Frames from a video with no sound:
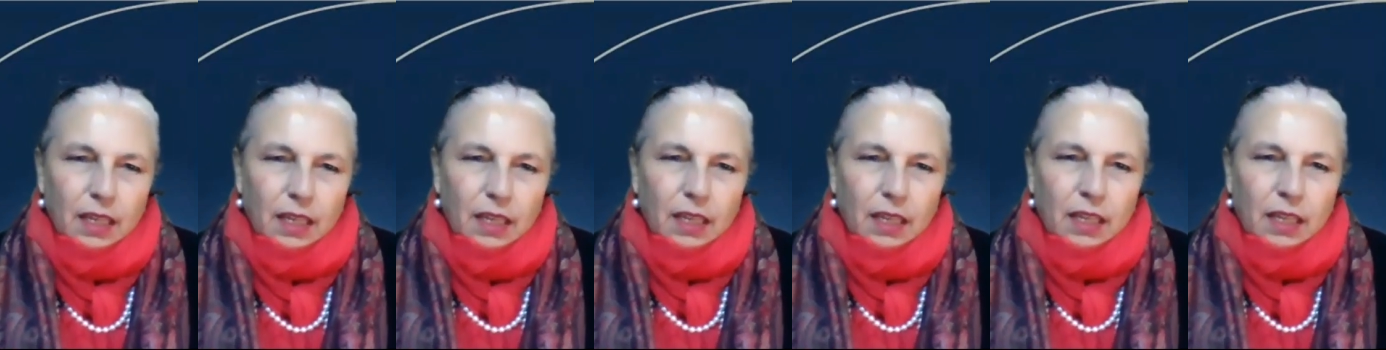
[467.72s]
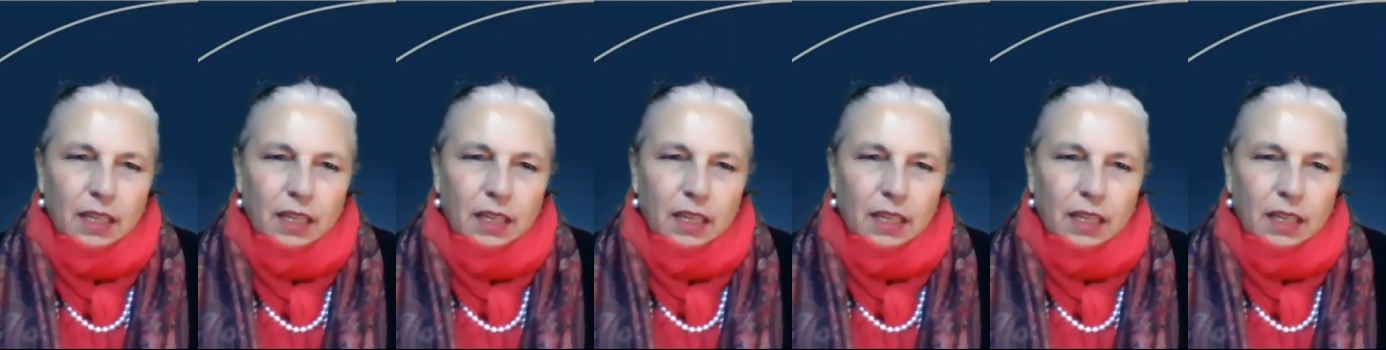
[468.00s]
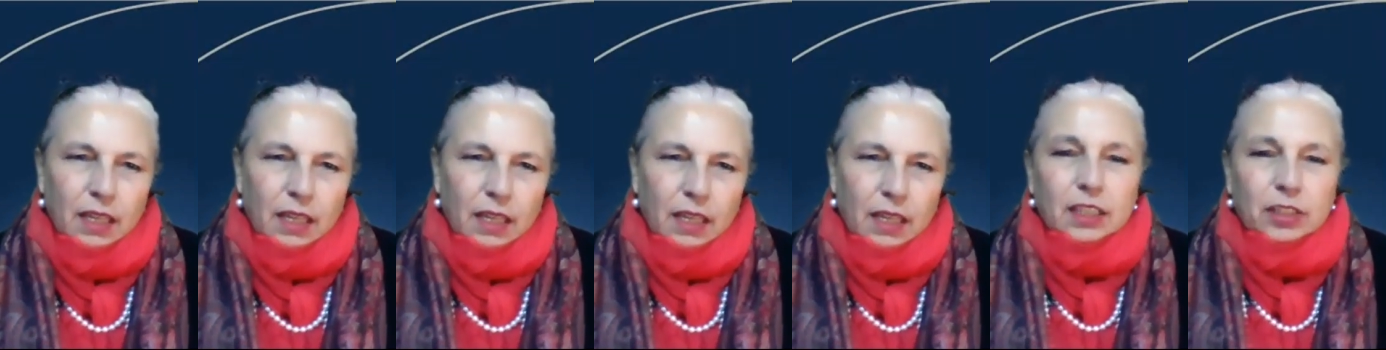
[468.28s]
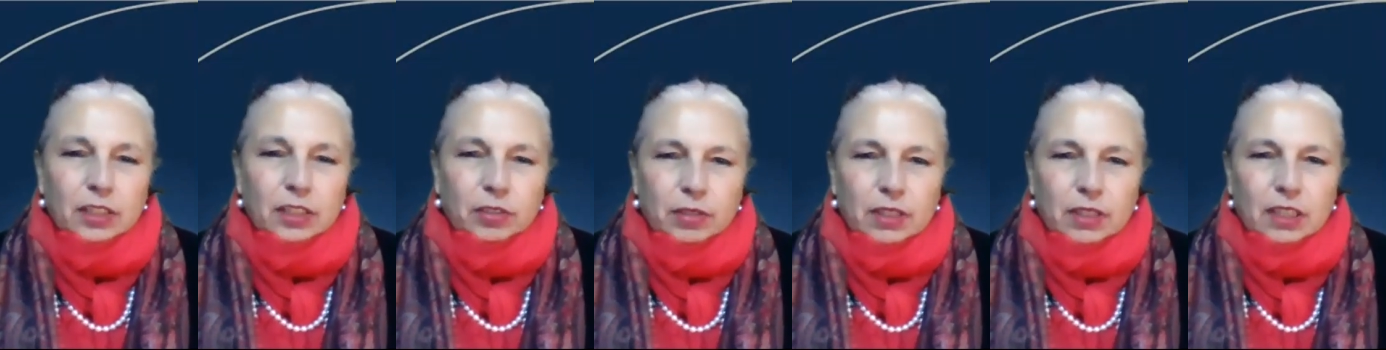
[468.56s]
And I think in
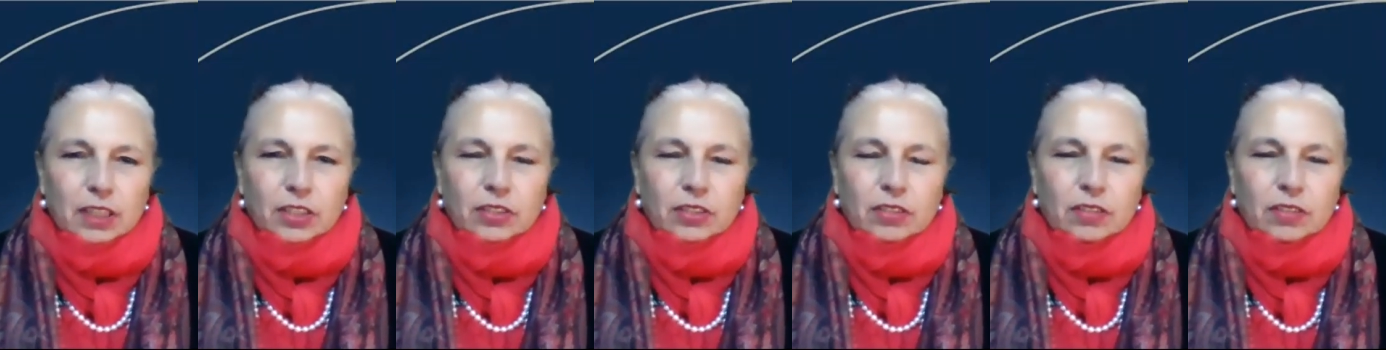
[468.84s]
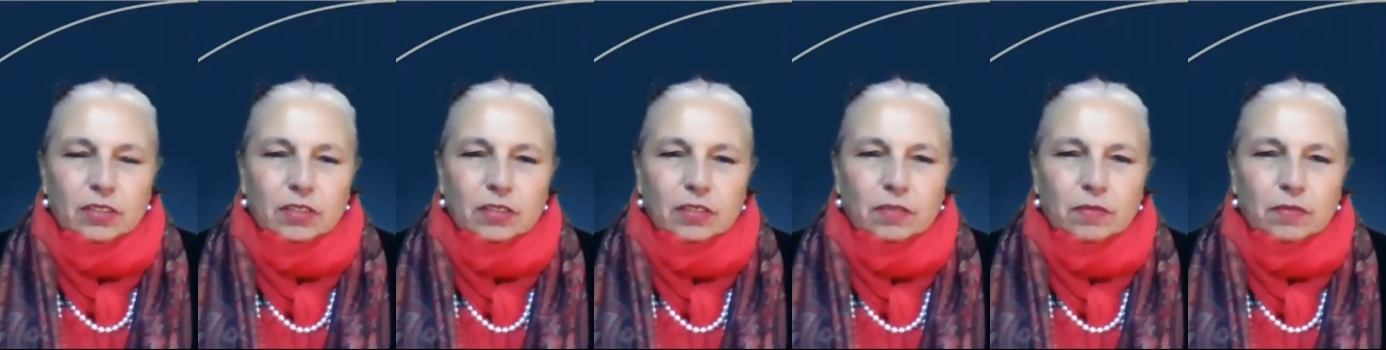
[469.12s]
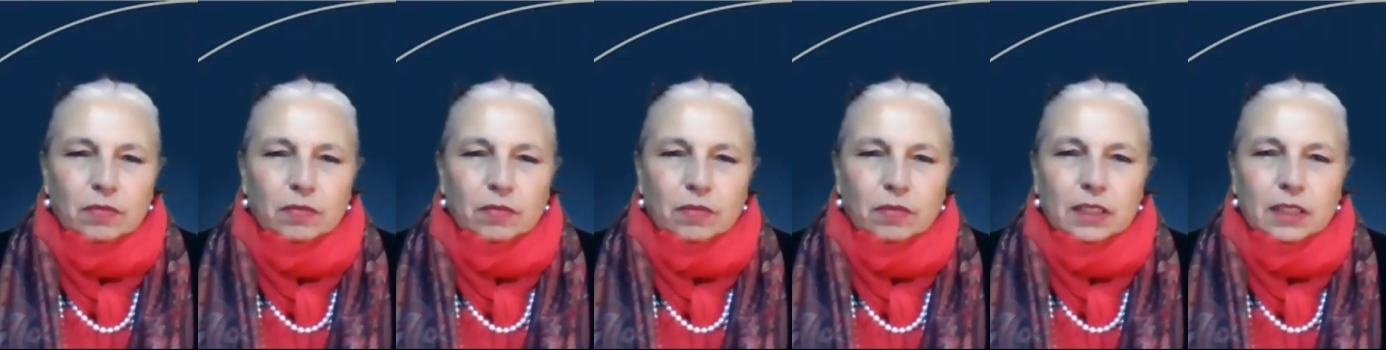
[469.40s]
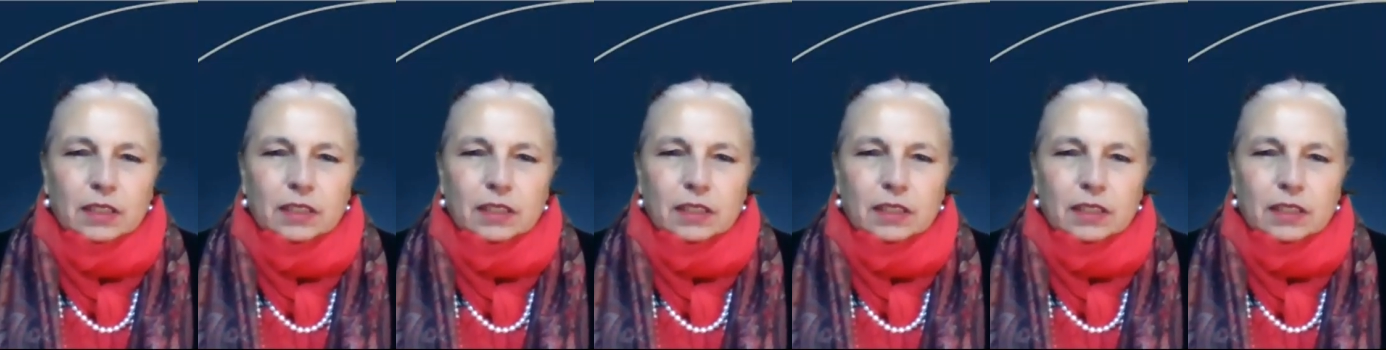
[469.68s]
education, we